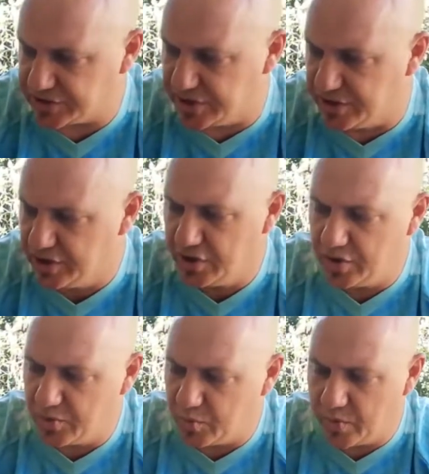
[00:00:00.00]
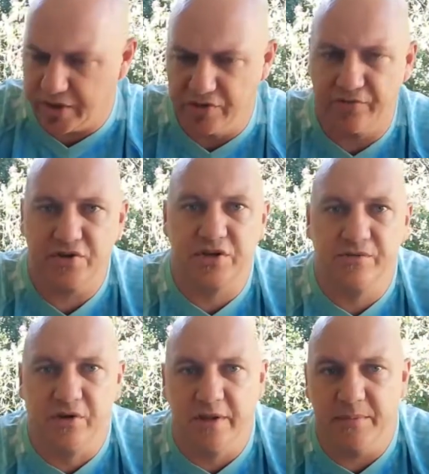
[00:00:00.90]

So when you're fishing for them,